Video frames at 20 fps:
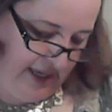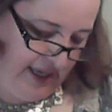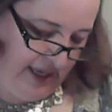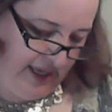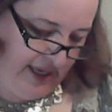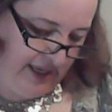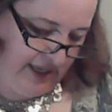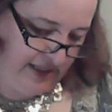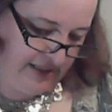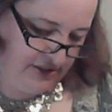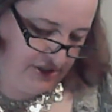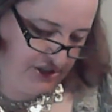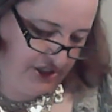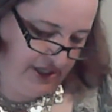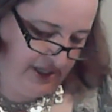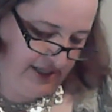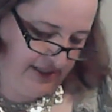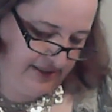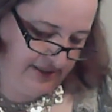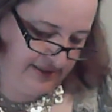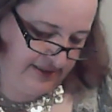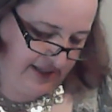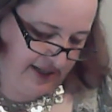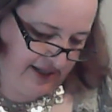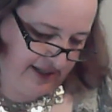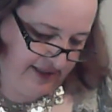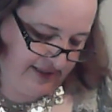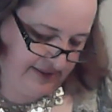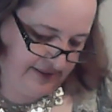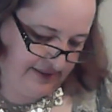and GE
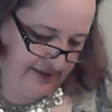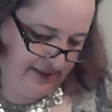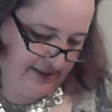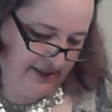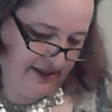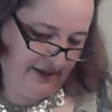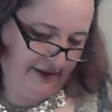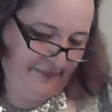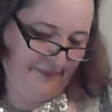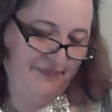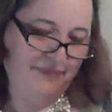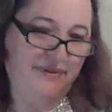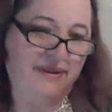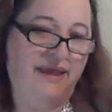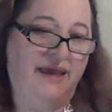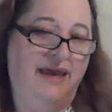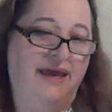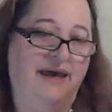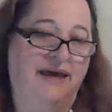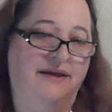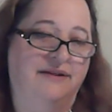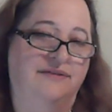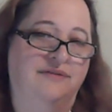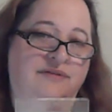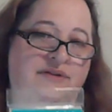Designs. And